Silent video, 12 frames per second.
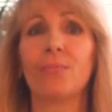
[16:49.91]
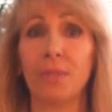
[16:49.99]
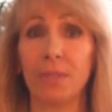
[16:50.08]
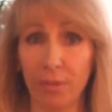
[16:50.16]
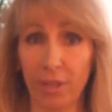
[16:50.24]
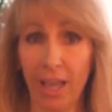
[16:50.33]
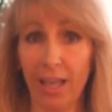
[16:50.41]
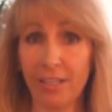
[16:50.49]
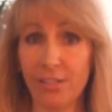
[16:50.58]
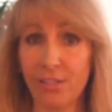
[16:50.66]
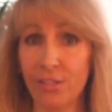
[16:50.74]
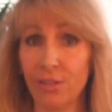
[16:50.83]
Be
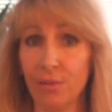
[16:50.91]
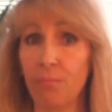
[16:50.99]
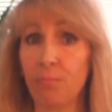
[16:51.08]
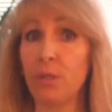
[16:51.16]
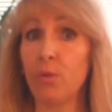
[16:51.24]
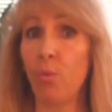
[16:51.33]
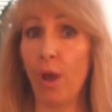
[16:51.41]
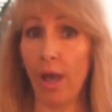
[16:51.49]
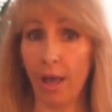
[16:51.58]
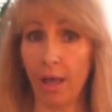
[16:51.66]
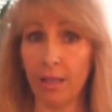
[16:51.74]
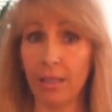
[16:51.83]
blessed. Be
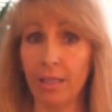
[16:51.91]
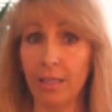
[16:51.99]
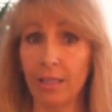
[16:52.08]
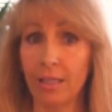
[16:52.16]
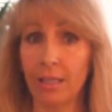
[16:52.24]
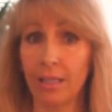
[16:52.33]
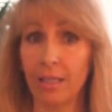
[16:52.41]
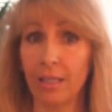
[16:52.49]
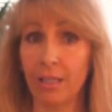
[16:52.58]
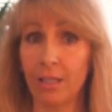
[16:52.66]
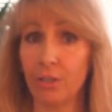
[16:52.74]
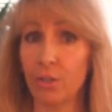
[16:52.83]
well.
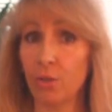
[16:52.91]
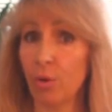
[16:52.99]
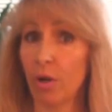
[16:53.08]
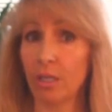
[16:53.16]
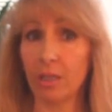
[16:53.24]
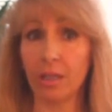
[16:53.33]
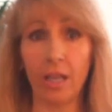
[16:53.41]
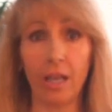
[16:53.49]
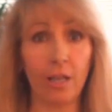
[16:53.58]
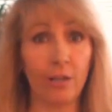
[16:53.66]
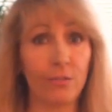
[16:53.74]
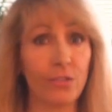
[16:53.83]
You are
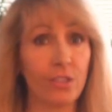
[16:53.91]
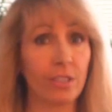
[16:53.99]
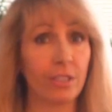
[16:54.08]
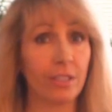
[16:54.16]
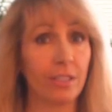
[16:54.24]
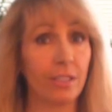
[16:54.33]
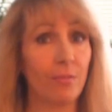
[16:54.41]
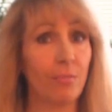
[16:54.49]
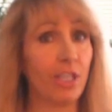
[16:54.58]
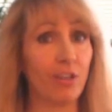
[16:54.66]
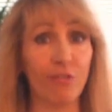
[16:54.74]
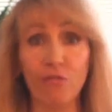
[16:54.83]
loved.
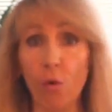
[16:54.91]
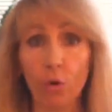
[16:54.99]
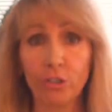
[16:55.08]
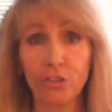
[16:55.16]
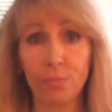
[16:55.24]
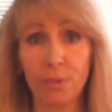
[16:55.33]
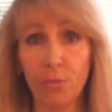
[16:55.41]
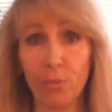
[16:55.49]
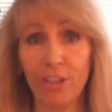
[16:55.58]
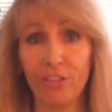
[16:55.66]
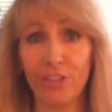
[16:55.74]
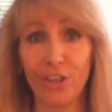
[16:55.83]
May the force be
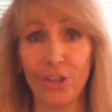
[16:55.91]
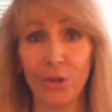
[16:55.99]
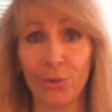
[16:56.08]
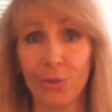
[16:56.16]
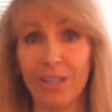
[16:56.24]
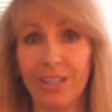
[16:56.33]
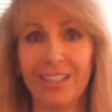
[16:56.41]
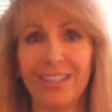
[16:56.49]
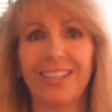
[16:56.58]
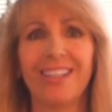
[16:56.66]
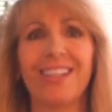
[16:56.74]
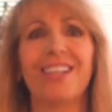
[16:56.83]
with you.
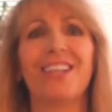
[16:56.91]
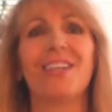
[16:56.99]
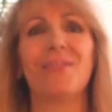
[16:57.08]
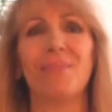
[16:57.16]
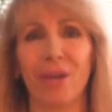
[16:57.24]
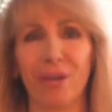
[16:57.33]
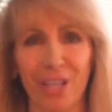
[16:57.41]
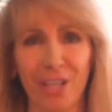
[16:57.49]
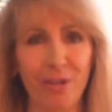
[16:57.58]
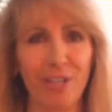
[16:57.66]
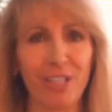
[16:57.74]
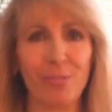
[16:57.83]
Merry
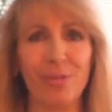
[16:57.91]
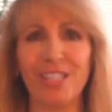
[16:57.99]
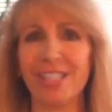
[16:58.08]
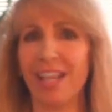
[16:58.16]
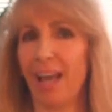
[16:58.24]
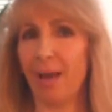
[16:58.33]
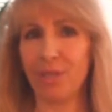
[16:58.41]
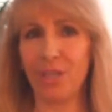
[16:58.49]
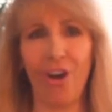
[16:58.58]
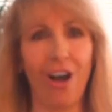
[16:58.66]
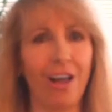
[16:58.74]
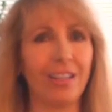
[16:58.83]
Christmas, happy
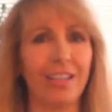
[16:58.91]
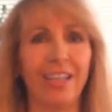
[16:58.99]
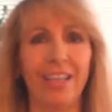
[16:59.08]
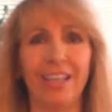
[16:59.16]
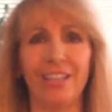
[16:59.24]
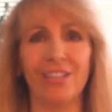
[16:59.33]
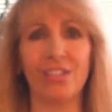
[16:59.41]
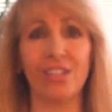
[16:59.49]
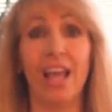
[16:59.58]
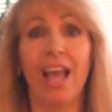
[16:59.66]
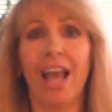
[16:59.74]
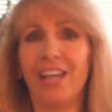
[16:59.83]
holidays,
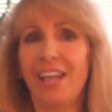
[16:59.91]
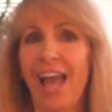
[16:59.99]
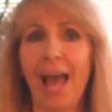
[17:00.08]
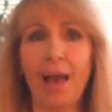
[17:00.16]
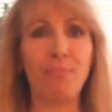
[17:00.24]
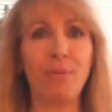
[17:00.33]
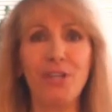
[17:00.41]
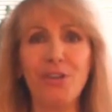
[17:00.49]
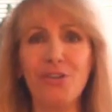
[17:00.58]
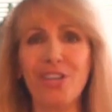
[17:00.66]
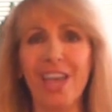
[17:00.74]
and Happy New